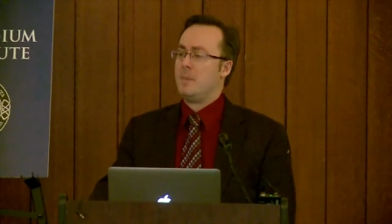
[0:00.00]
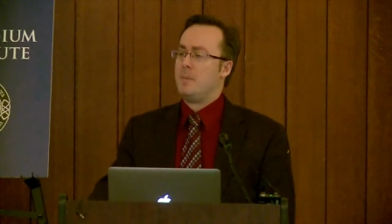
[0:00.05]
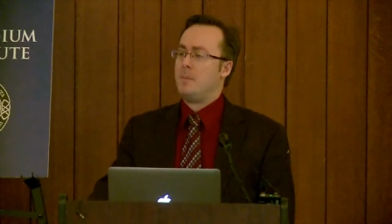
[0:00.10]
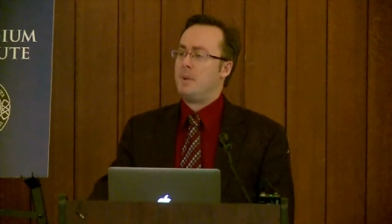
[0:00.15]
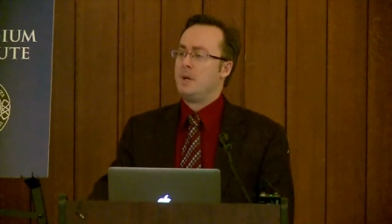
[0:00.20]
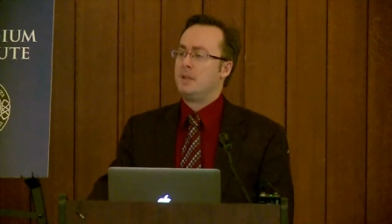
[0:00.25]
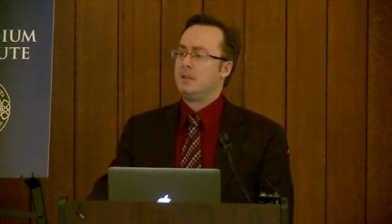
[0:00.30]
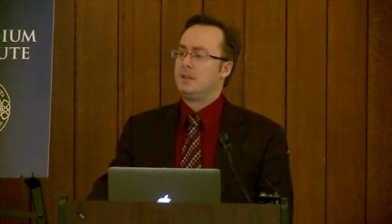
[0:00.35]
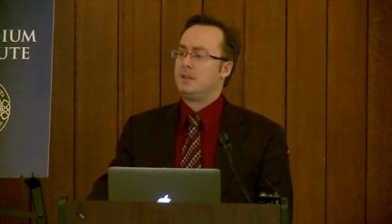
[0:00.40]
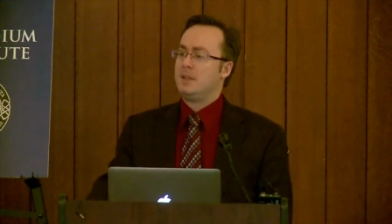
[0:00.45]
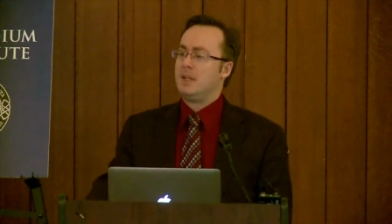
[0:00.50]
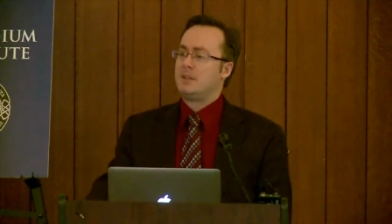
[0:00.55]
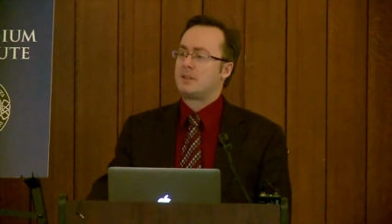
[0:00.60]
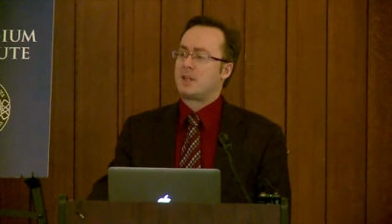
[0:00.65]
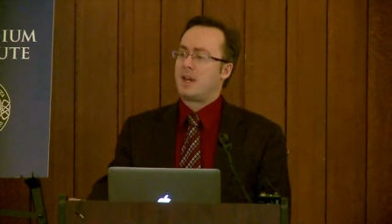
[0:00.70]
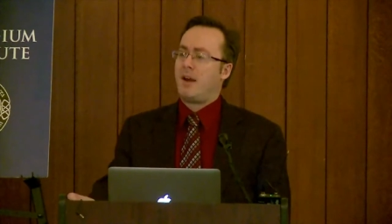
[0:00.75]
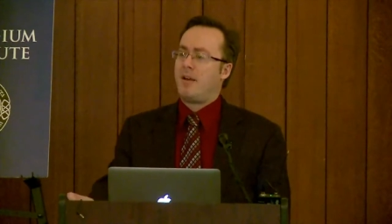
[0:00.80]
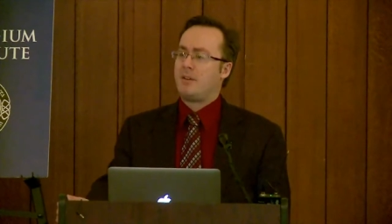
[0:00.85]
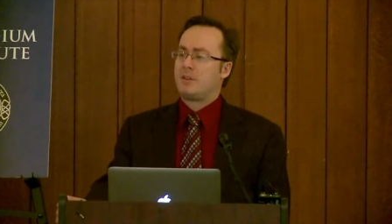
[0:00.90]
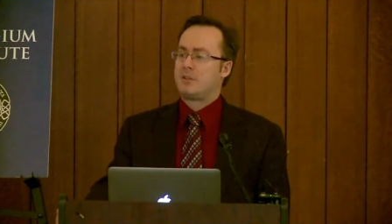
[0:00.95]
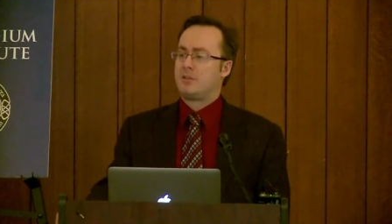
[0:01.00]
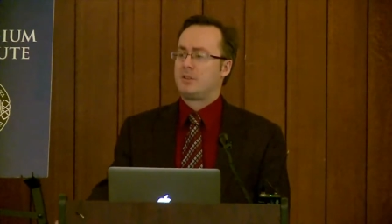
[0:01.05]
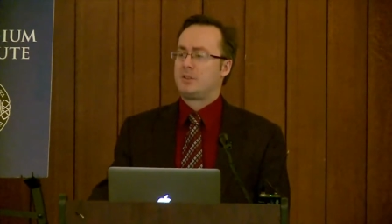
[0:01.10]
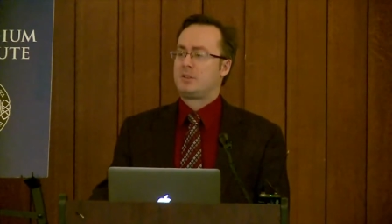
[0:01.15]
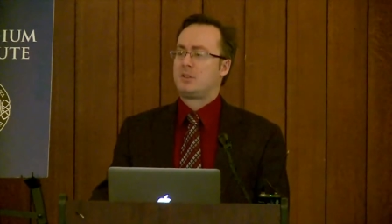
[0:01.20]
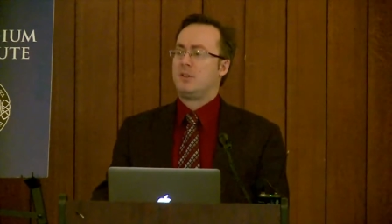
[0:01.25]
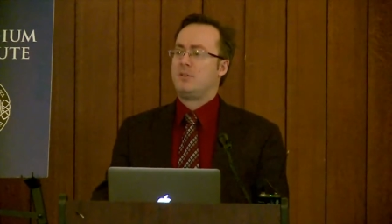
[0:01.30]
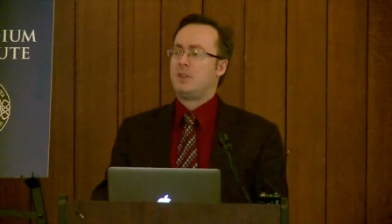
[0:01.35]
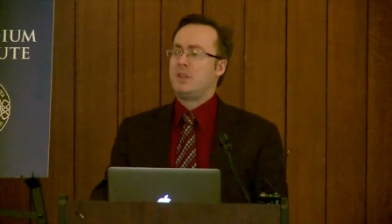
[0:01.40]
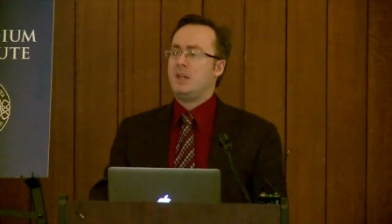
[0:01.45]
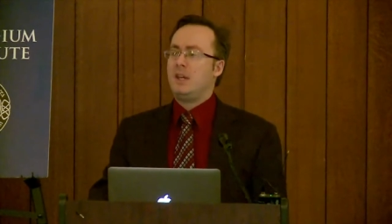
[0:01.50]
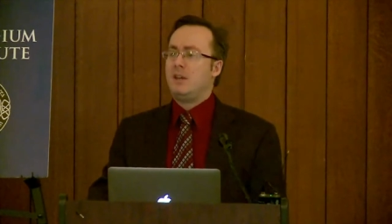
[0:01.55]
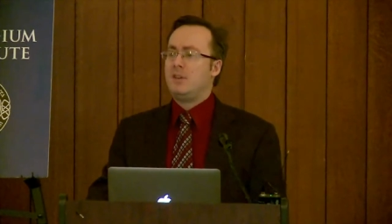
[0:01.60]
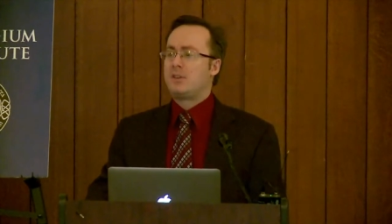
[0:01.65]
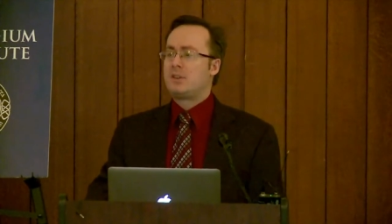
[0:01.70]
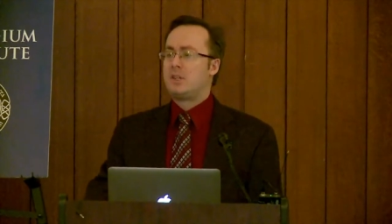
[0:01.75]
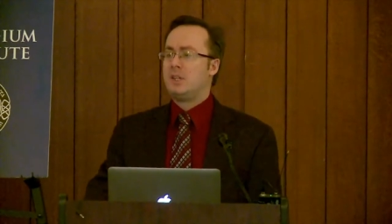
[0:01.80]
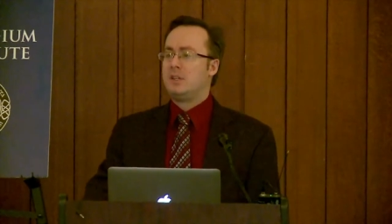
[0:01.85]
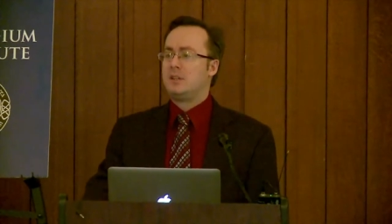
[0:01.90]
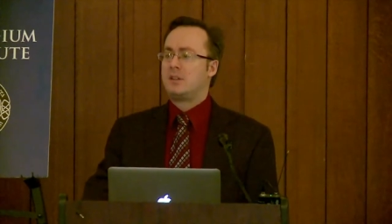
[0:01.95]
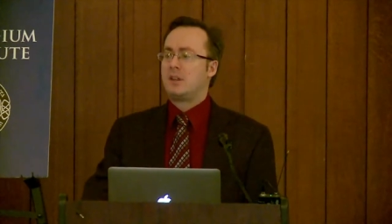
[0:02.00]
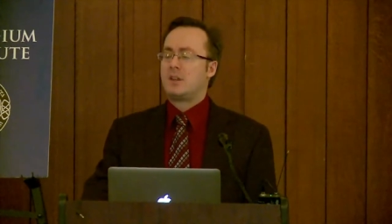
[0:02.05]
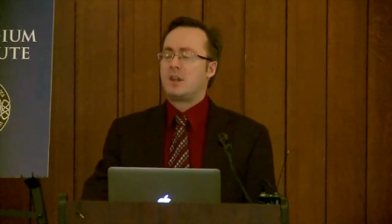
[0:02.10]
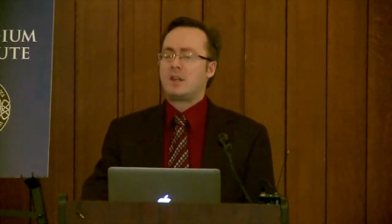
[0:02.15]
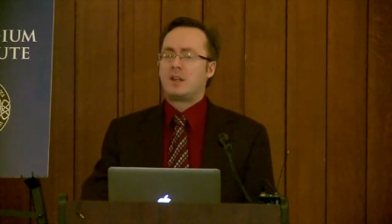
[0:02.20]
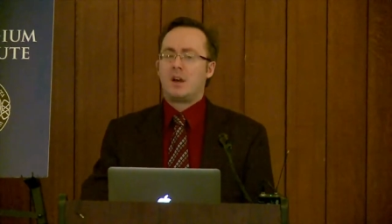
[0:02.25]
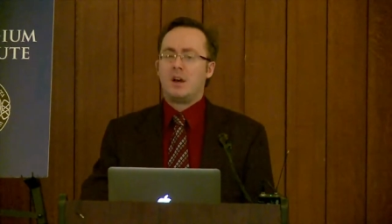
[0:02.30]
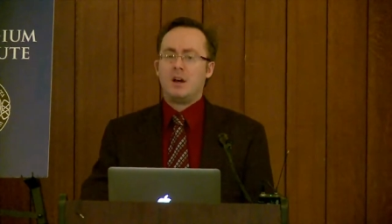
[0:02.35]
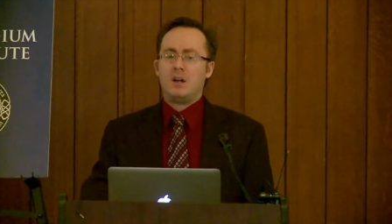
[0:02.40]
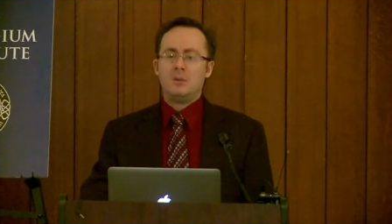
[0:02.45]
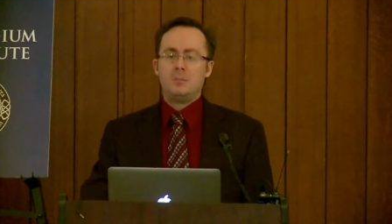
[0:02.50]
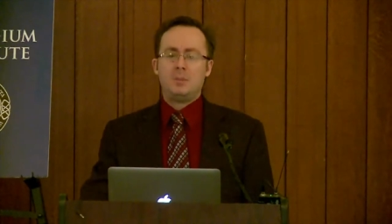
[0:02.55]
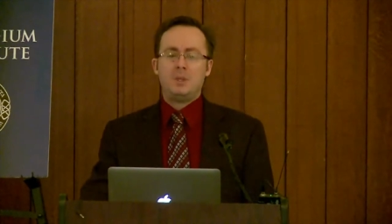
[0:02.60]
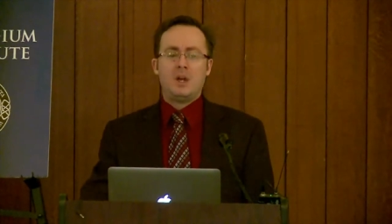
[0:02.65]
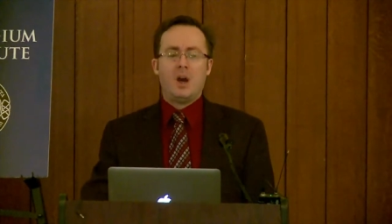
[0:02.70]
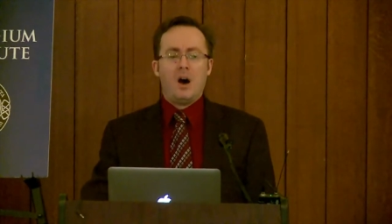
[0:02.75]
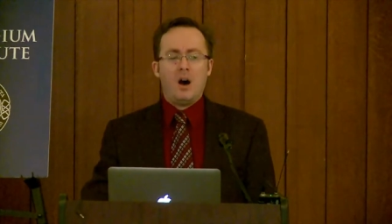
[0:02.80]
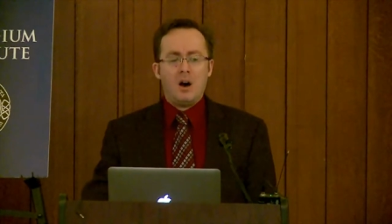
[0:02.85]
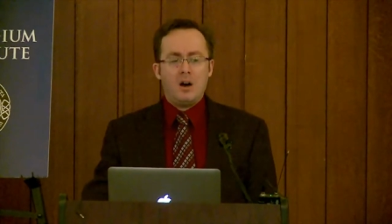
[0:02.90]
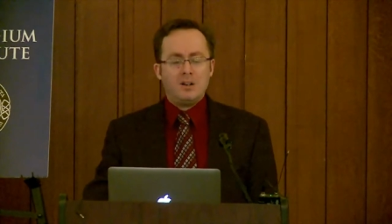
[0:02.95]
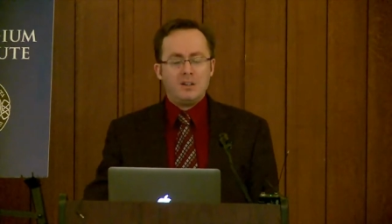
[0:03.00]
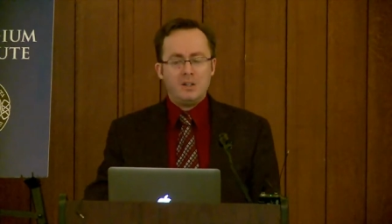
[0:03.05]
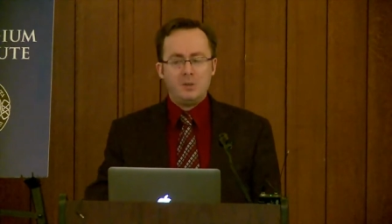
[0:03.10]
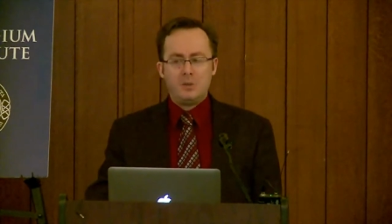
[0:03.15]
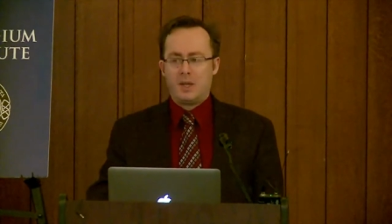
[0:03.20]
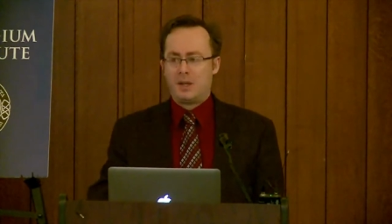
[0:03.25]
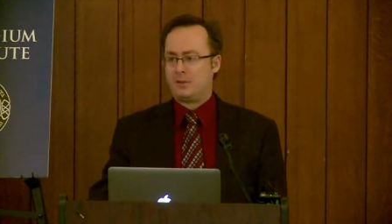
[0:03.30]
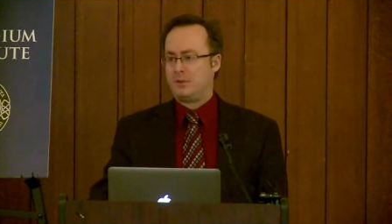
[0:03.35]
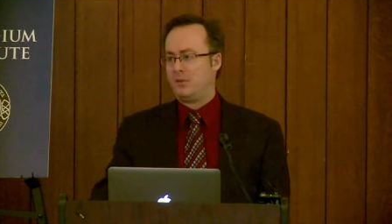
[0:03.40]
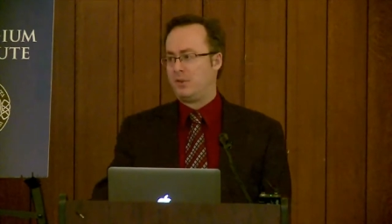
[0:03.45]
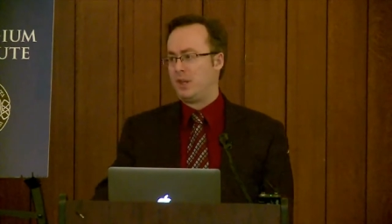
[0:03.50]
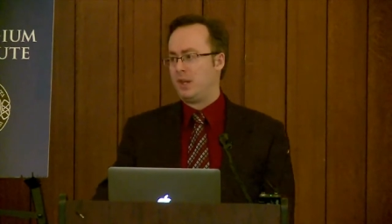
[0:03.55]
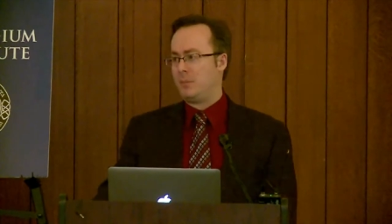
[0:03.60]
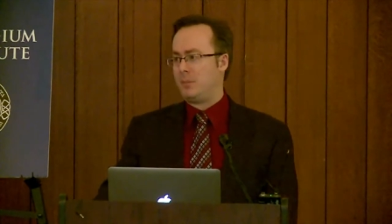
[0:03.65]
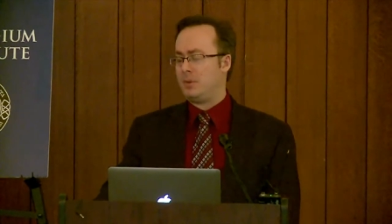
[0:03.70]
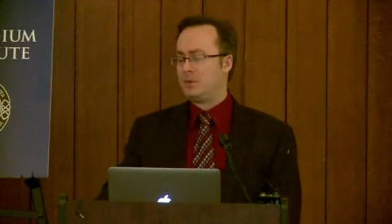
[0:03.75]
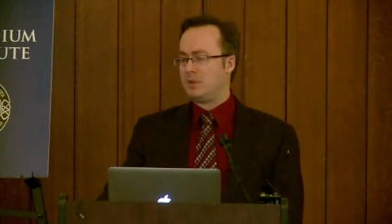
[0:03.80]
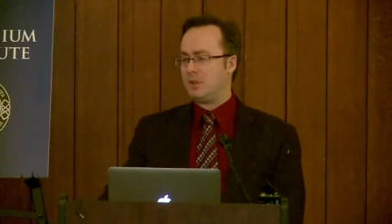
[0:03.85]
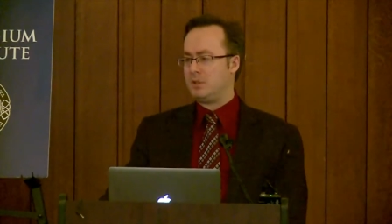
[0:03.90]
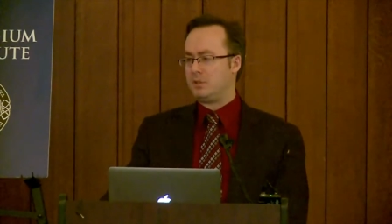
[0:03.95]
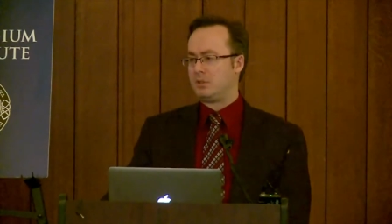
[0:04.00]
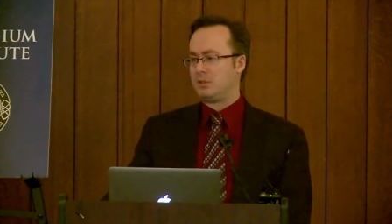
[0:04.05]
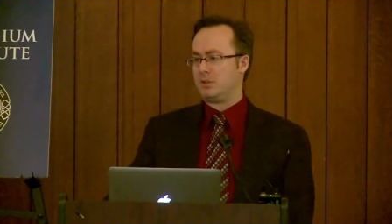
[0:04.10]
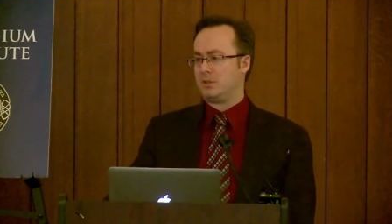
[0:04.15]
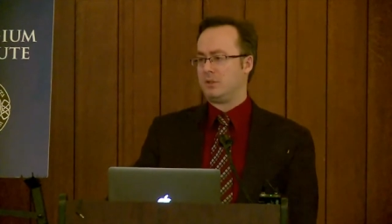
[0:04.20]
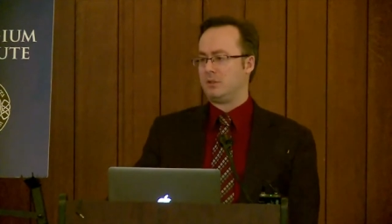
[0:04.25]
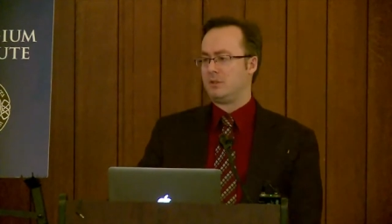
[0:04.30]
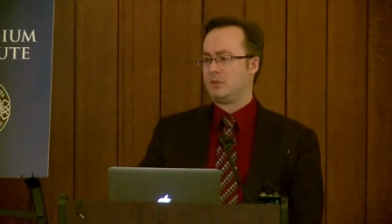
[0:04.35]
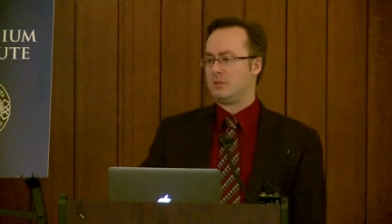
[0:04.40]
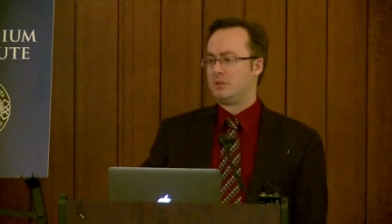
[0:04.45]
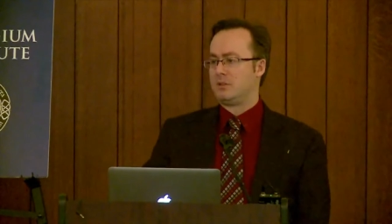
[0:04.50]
But it's characteristic of the aesthete that they can't be argued out of their position,